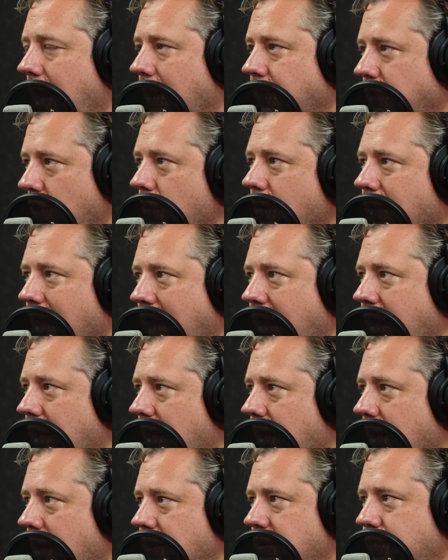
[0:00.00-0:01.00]
I do get
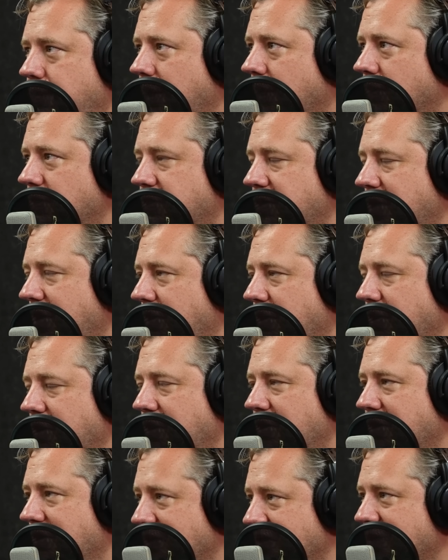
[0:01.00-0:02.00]
it. Listen, because
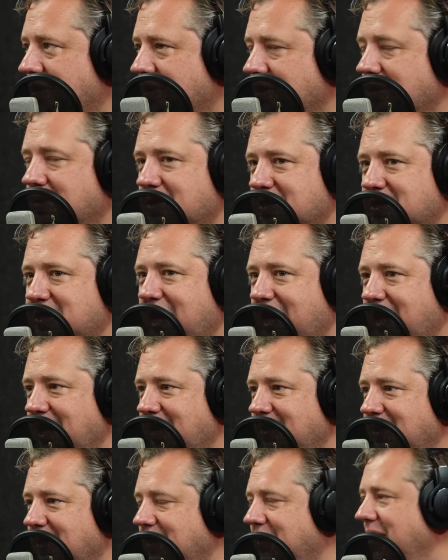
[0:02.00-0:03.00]
the
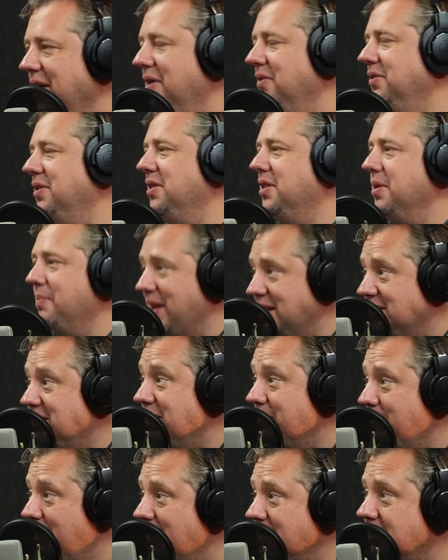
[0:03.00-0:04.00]
saying that the
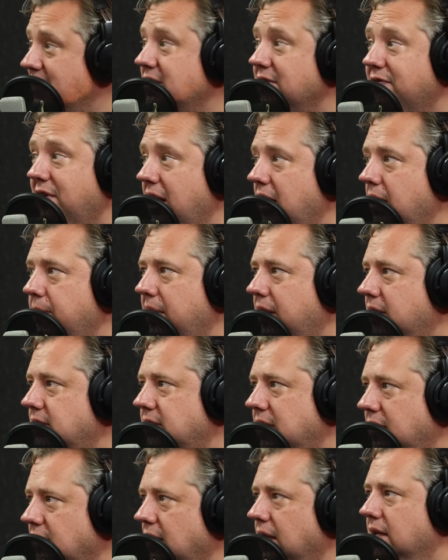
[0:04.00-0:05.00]
best ability is
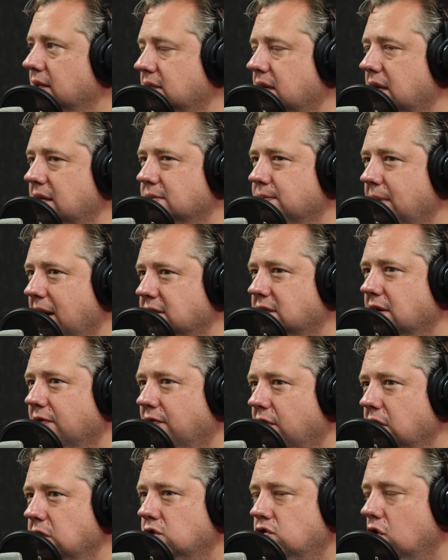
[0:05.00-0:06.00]
availability, I think is
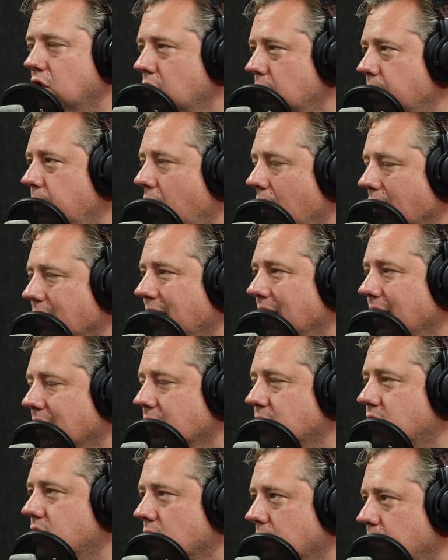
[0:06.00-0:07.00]
massively true. But I think
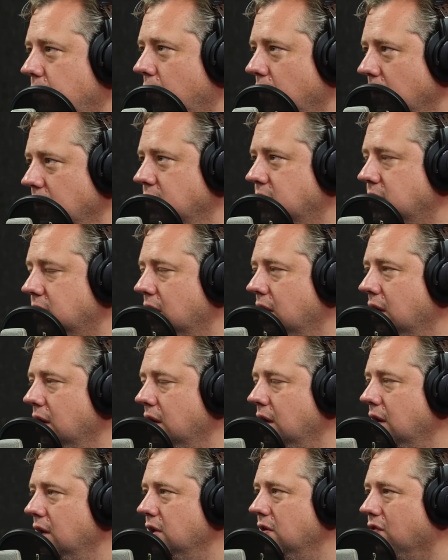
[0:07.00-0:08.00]
at some point
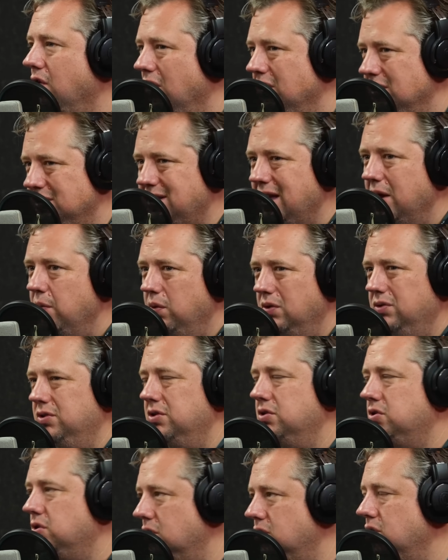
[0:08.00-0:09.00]
you've got to say, well,
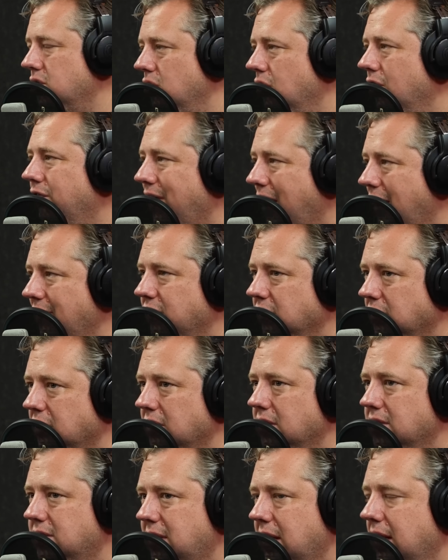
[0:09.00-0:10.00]
there's enough
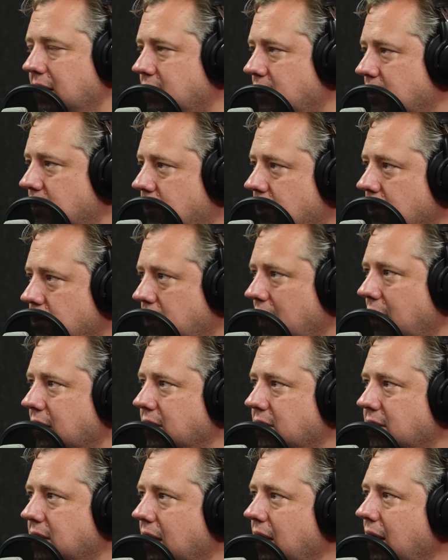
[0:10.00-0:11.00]
evidence here to
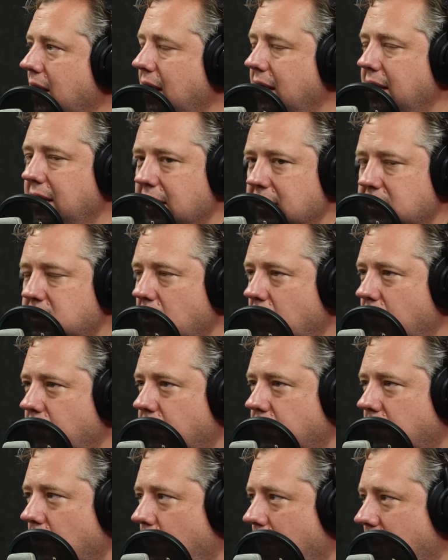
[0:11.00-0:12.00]
suggest that he is
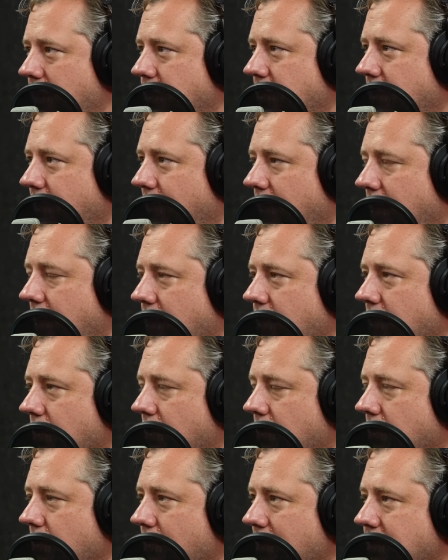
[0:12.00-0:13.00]
over the worst of it, and
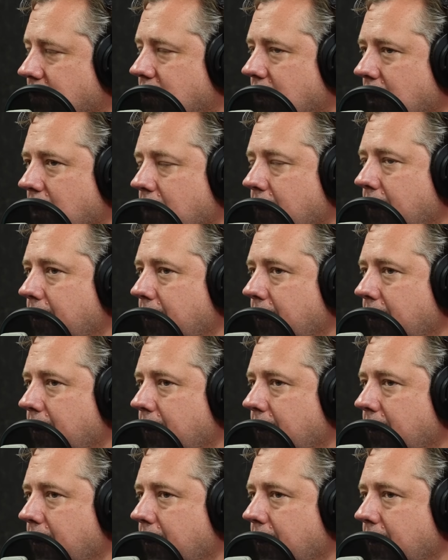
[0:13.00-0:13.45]
that there is